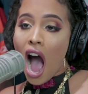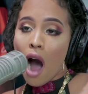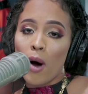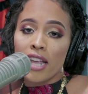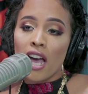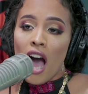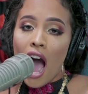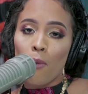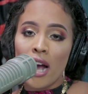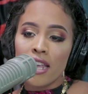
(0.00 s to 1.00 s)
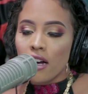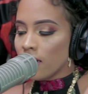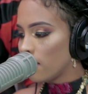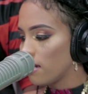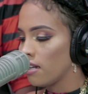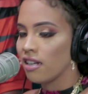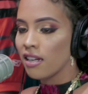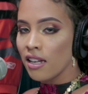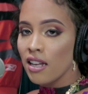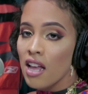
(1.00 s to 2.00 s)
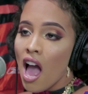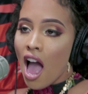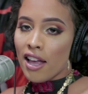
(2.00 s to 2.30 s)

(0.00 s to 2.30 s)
How are you? Come speak my lingo.